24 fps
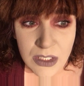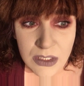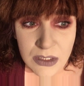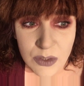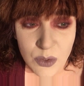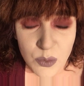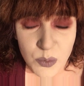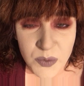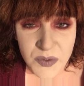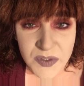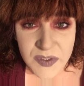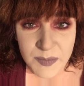
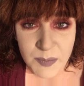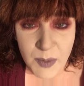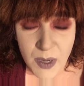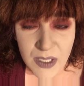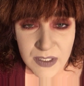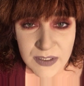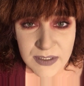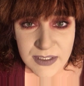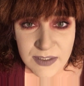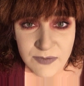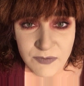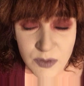the
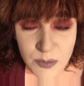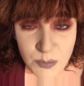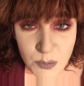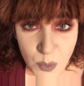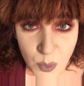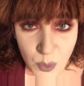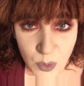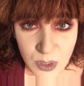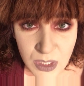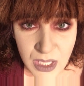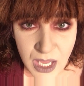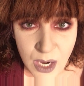response of the
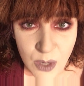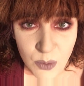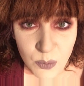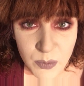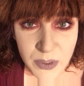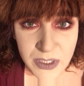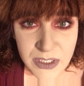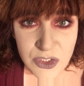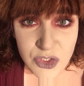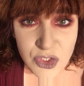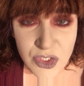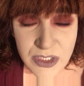moral
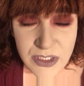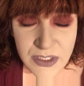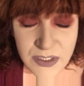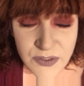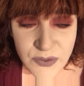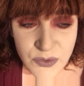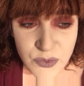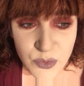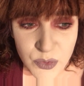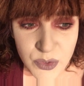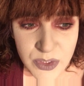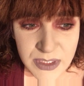outrage
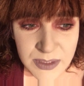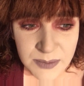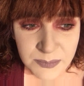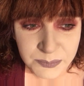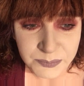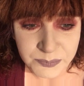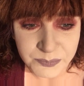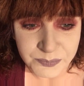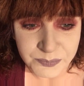industry.